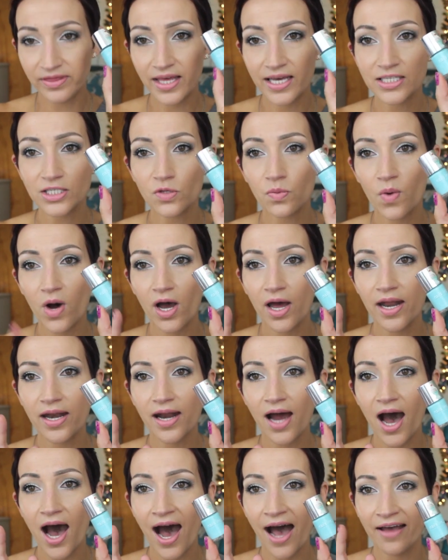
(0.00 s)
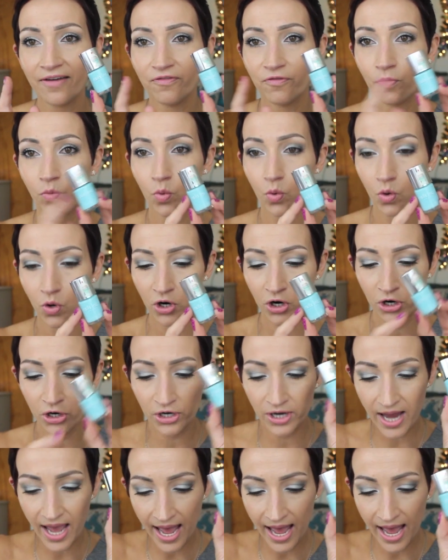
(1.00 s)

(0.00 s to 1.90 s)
This one I've worn,